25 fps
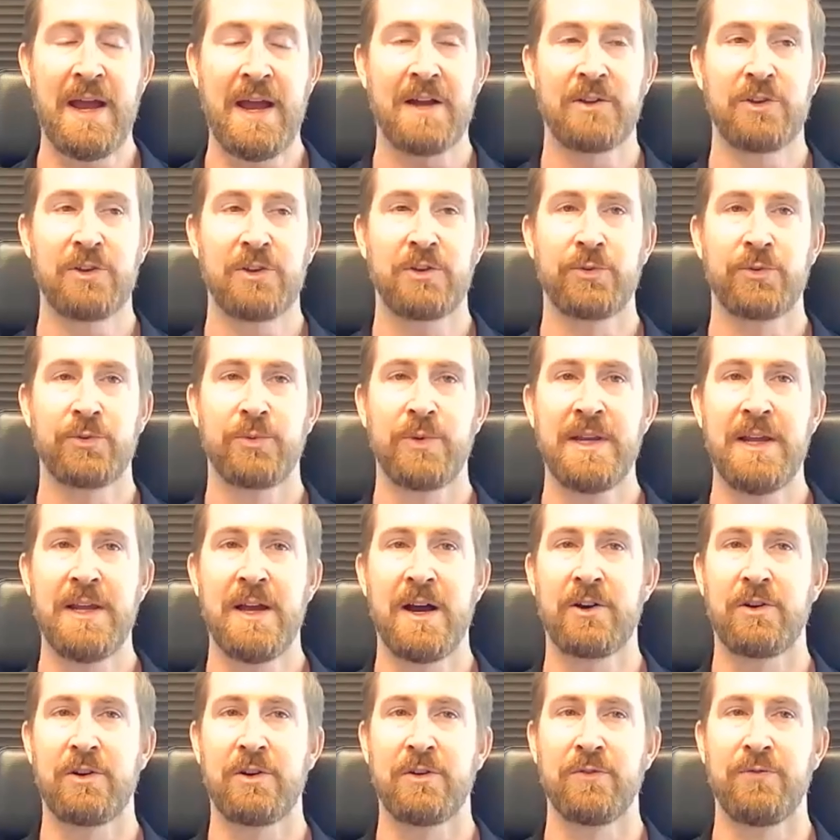We had
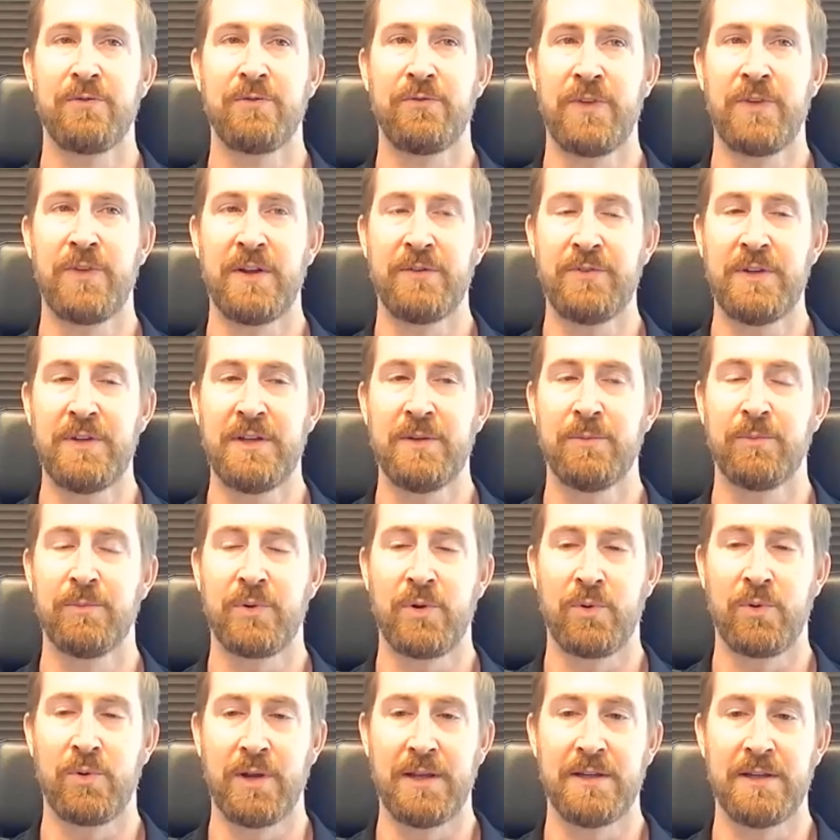350
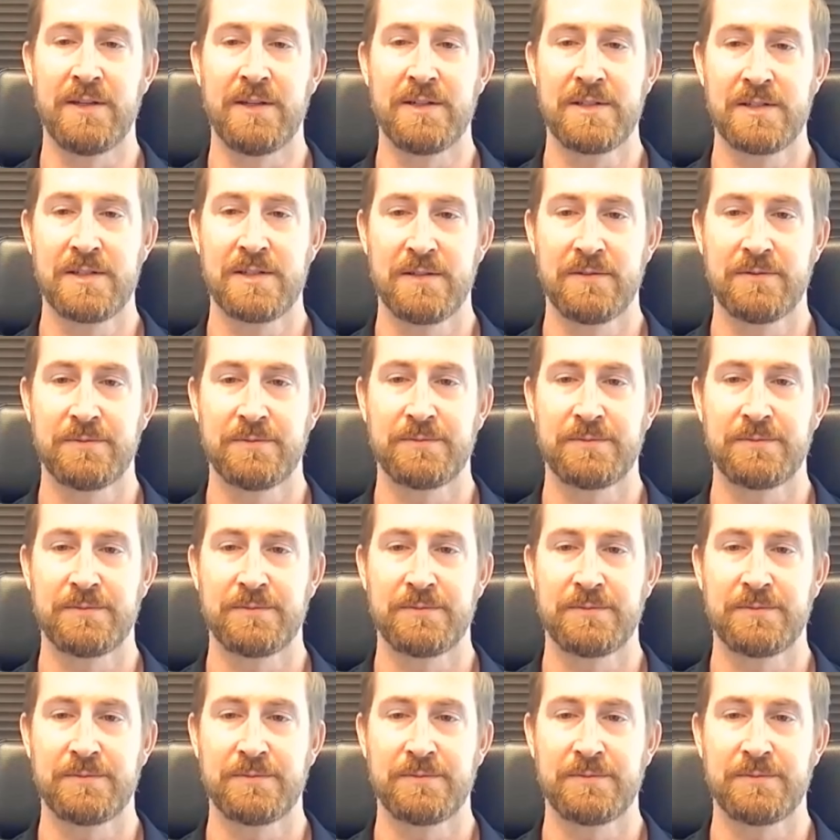employees.